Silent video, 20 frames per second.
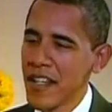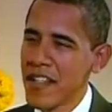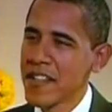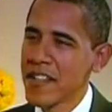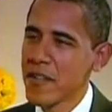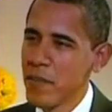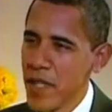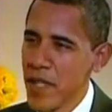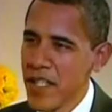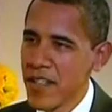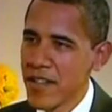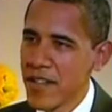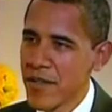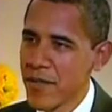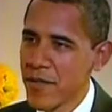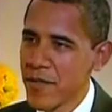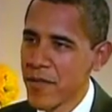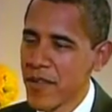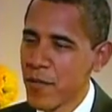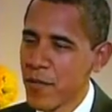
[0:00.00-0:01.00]
against
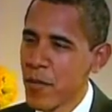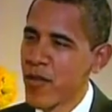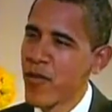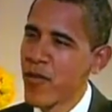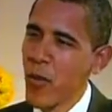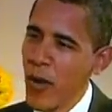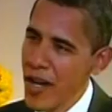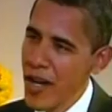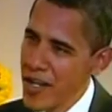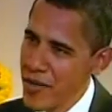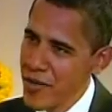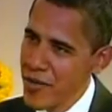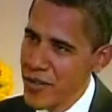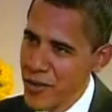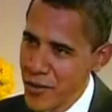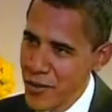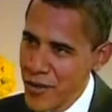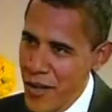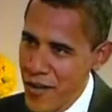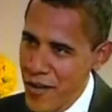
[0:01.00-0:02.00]
me, before
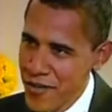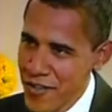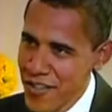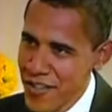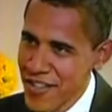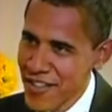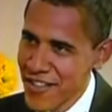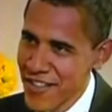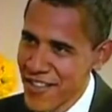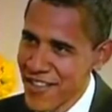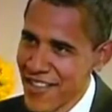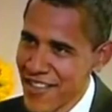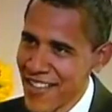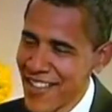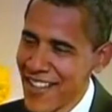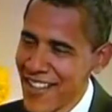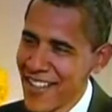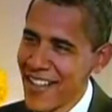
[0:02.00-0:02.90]
I even took office,